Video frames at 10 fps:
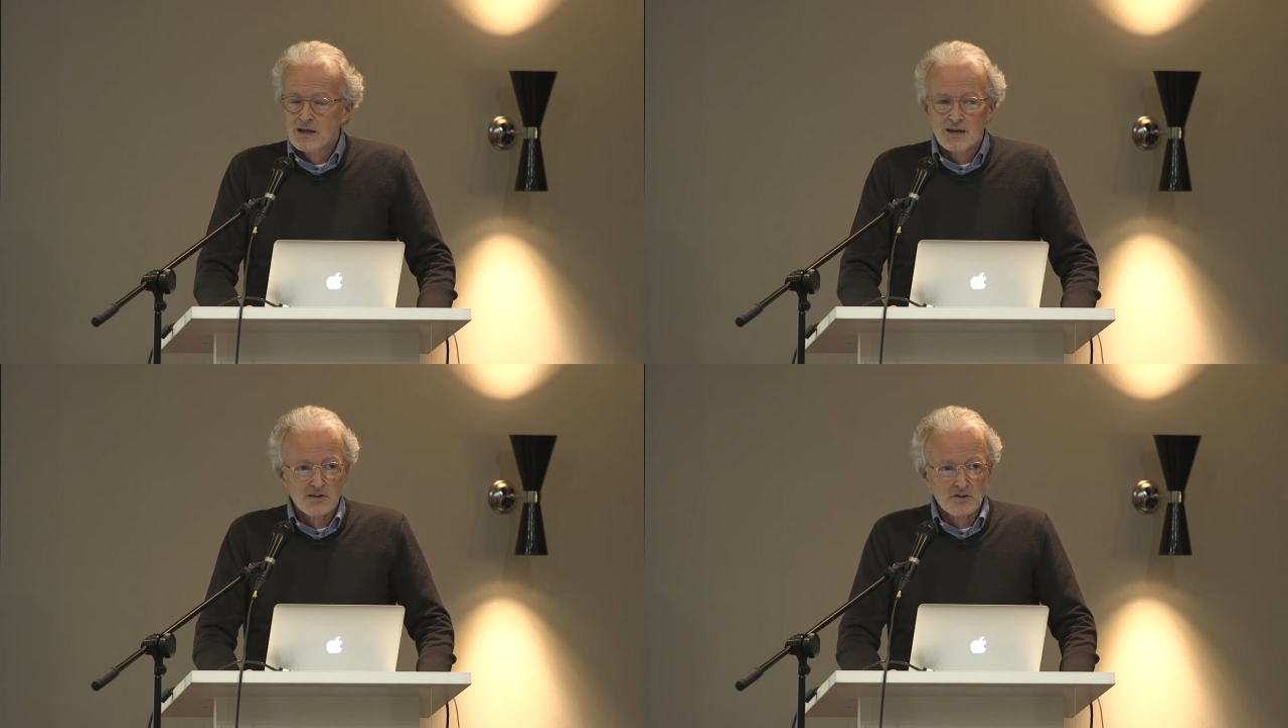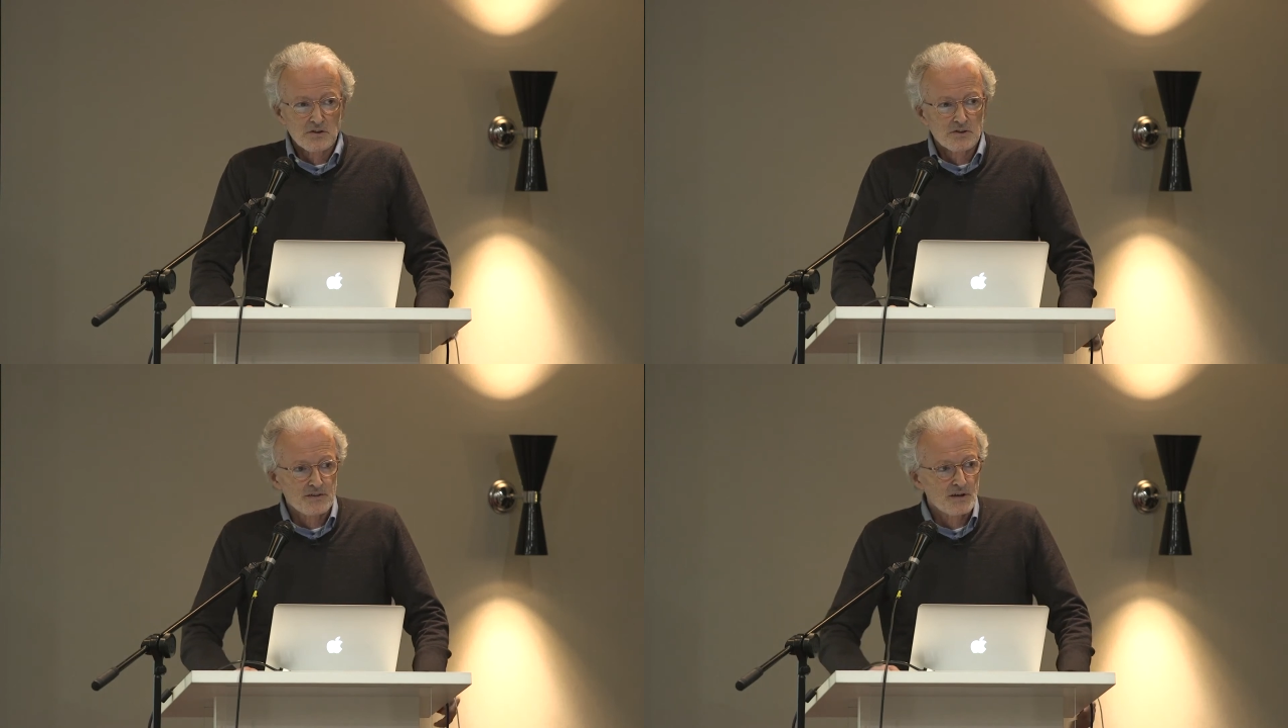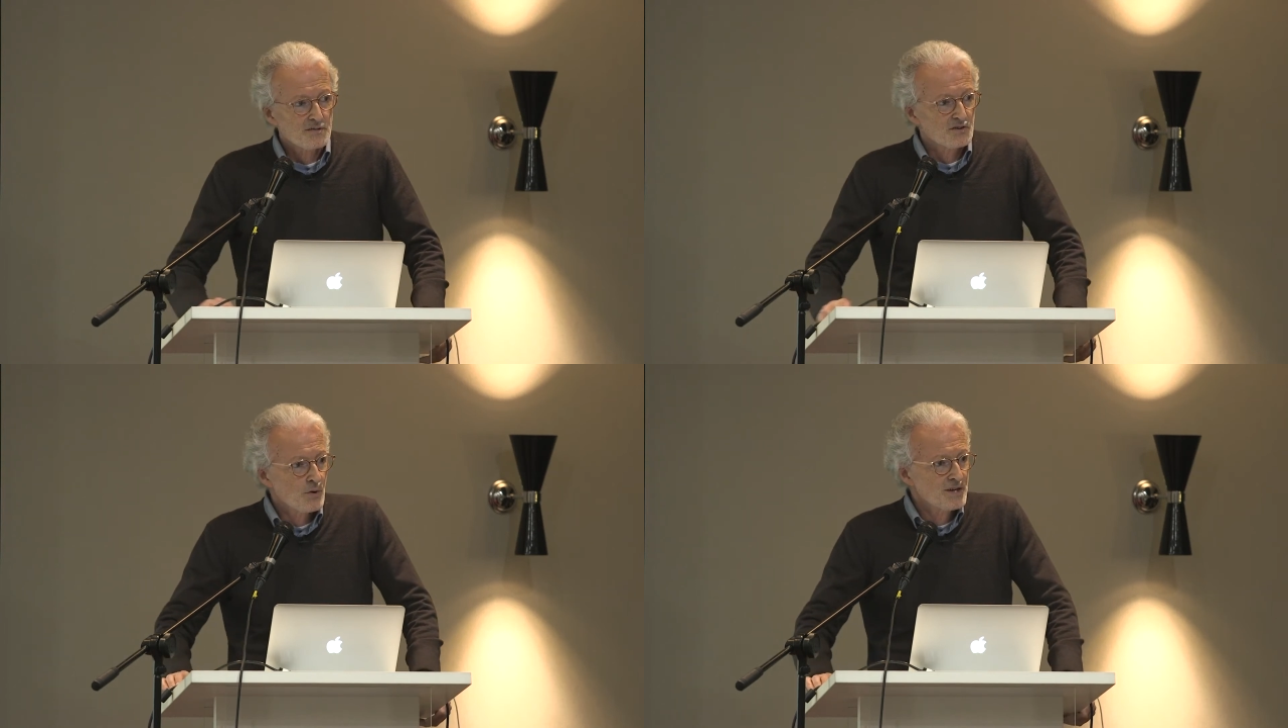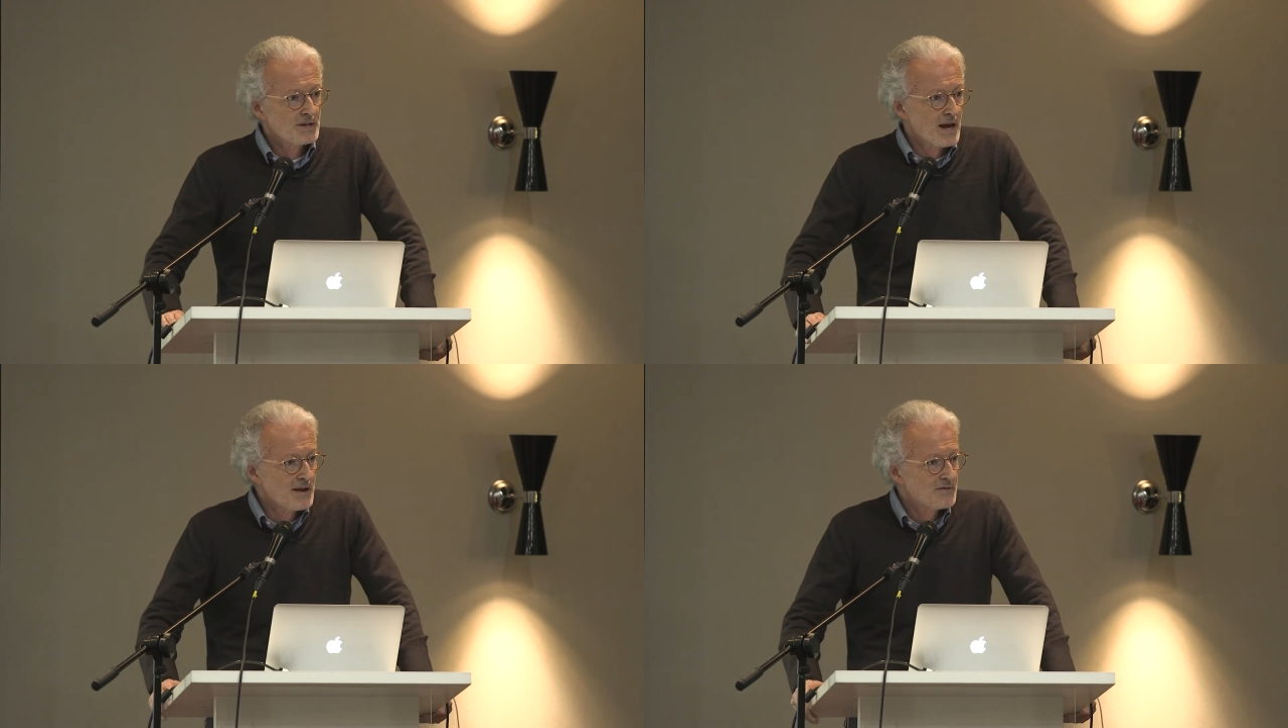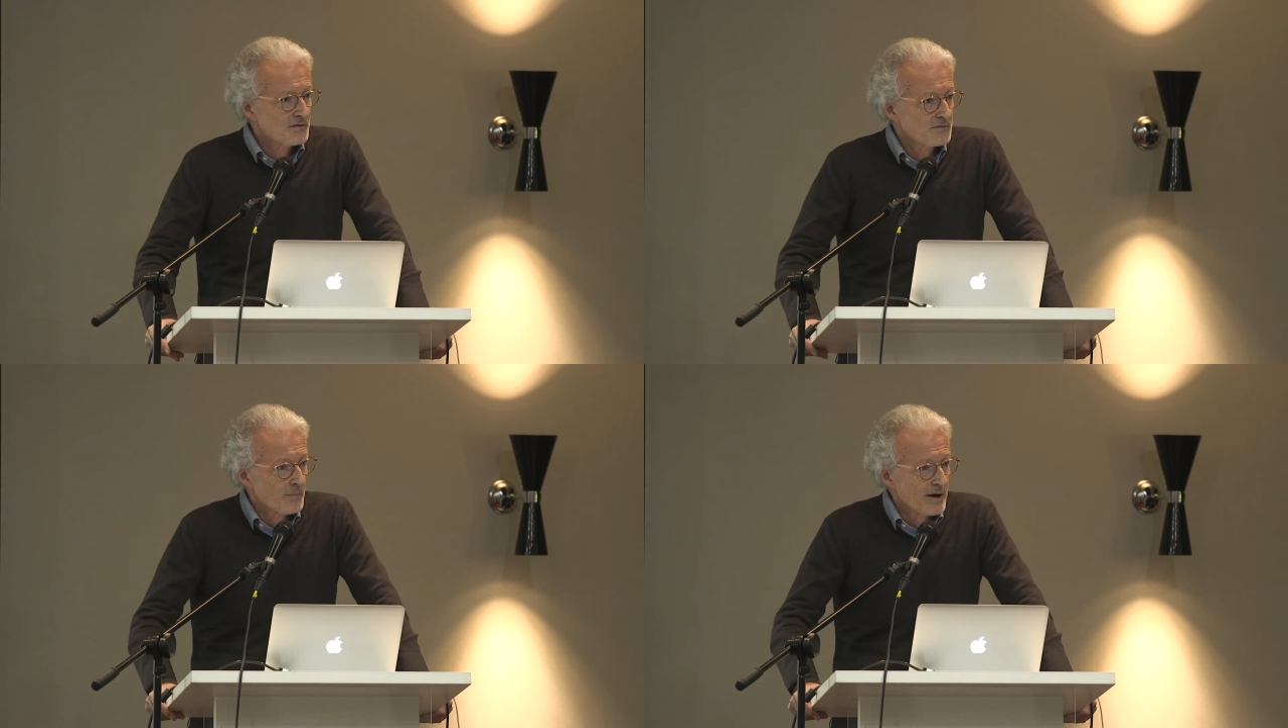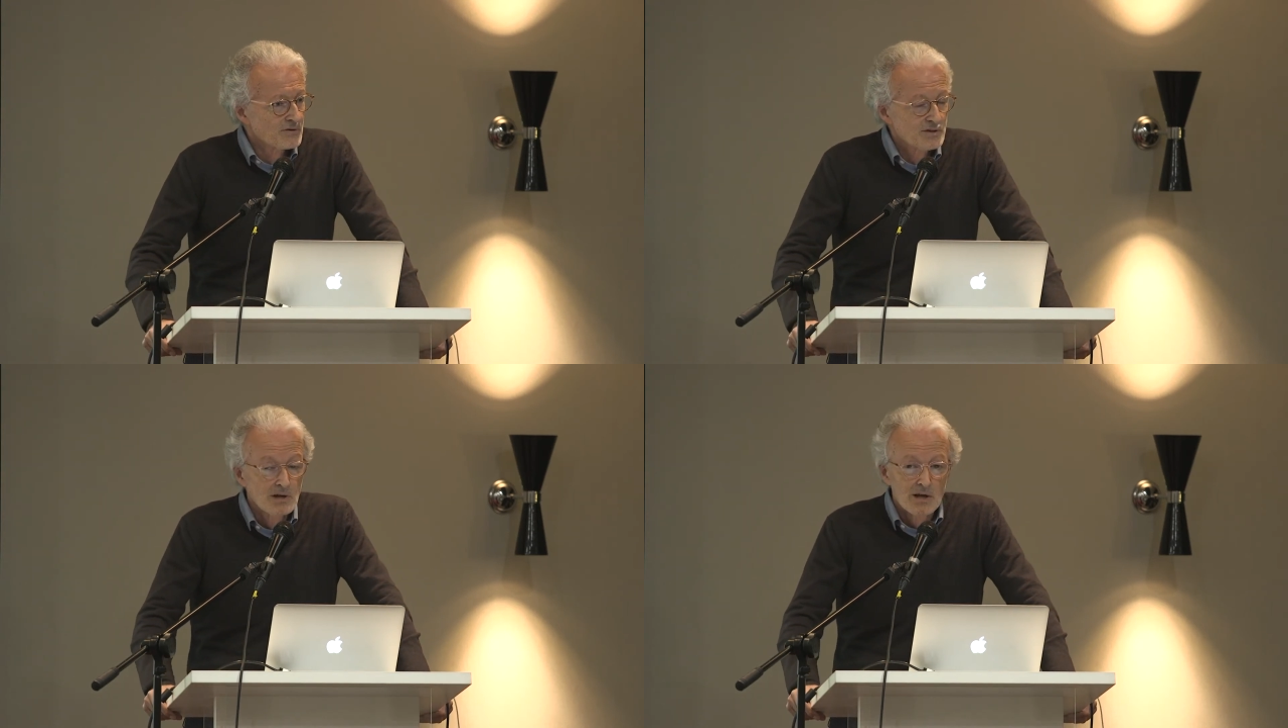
This is, I think, the 28th of about